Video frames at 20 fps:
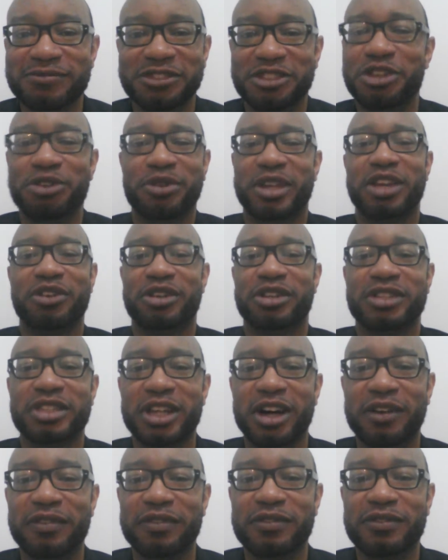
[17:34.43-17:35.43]
You don't kill
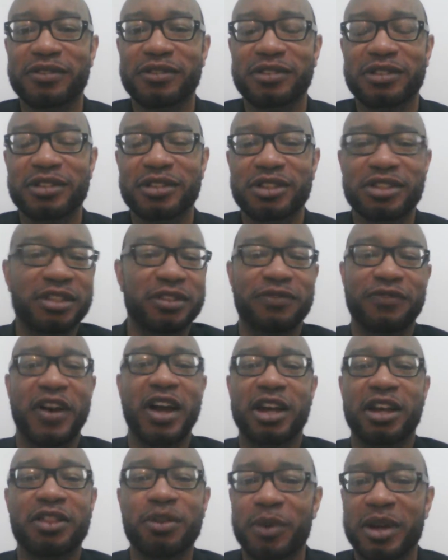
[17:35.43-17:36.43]
yourself. You just
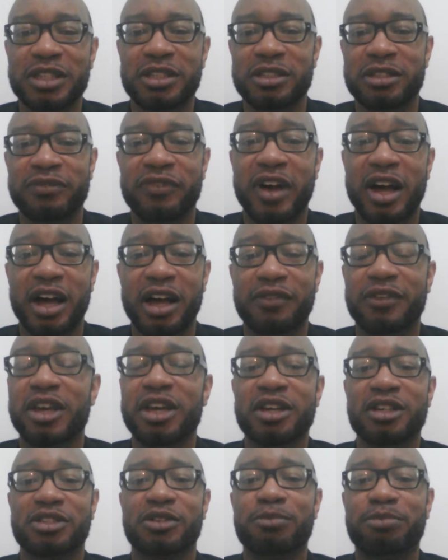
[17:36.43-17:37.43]
find other ways to survive.
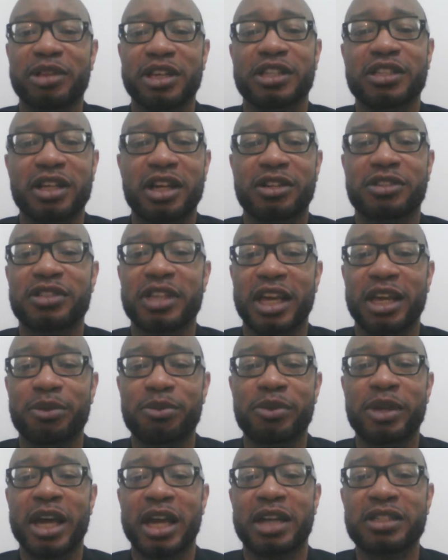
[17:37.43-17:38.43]
So please understand,
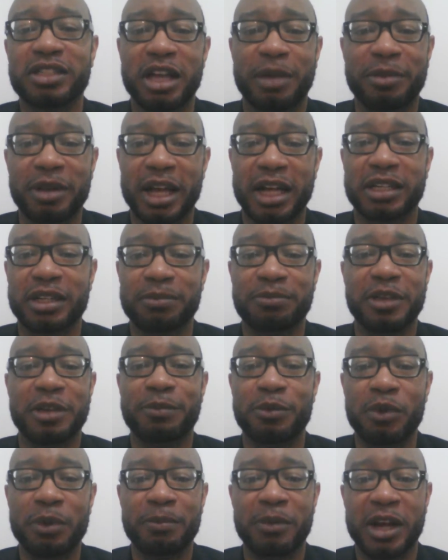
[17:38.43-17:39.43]
you got to stop electing
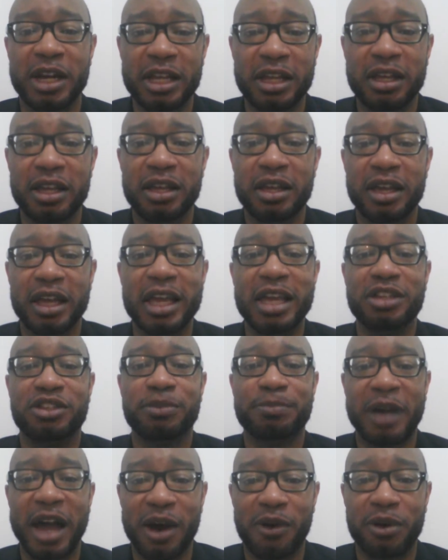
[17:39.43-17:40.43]
people with money
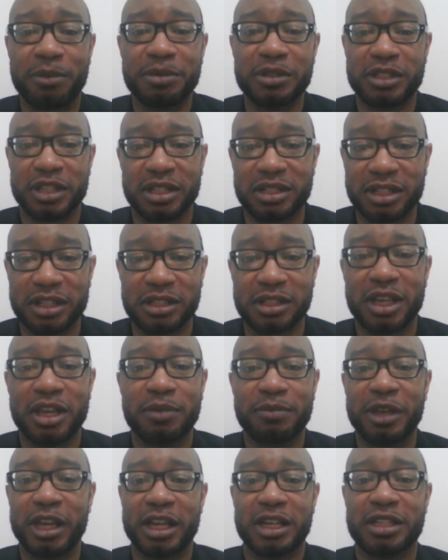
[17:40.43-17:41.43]
into power positions
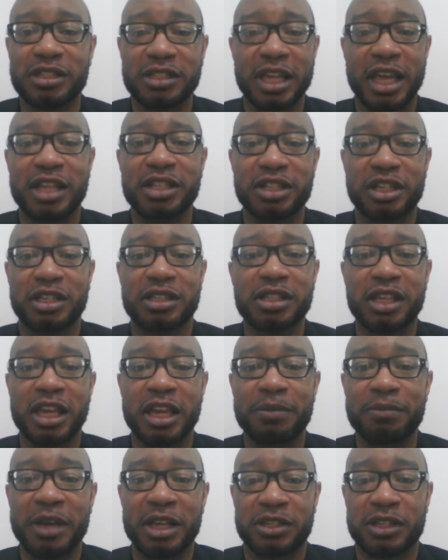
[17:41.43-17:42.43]
because they just
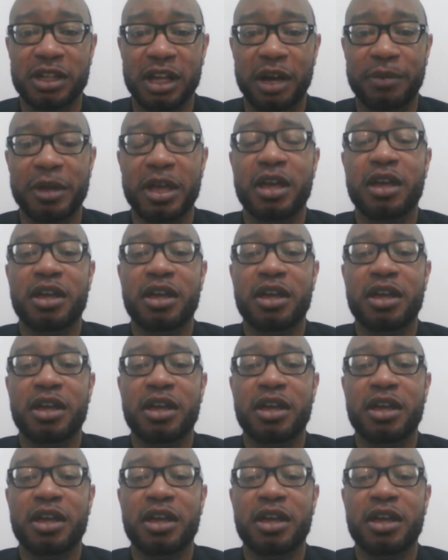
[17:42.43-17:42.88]
keep messing up.